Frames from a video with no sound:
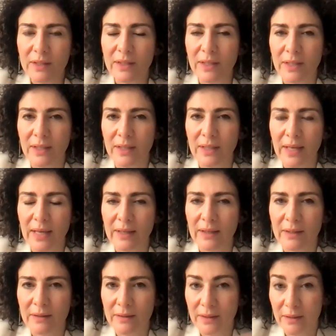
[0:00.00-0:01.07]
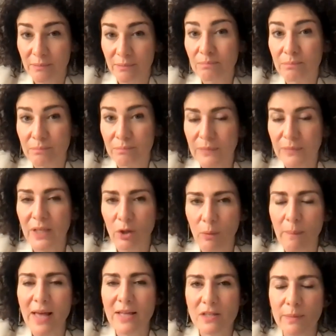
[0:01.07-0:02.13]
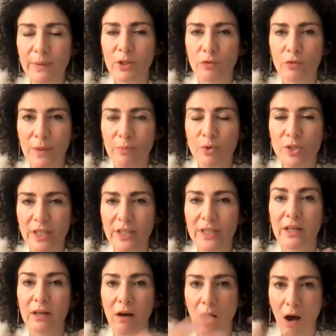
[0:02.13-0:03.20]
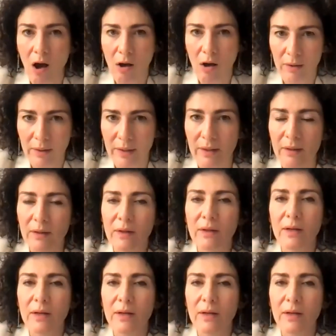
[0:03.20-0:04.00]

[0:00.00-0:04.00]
the commencement of the proceeding on